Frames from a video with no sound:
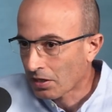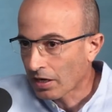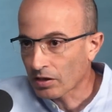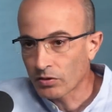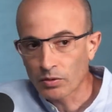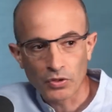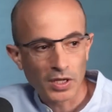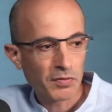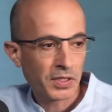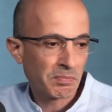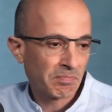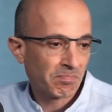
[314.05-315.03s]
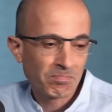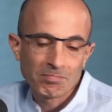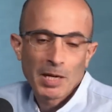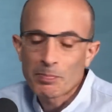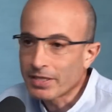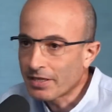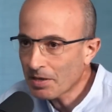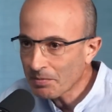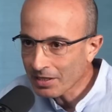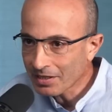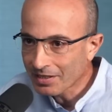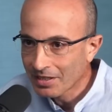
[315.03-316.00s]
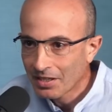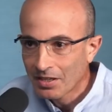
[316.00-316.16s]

I don't know, you have an epidemic,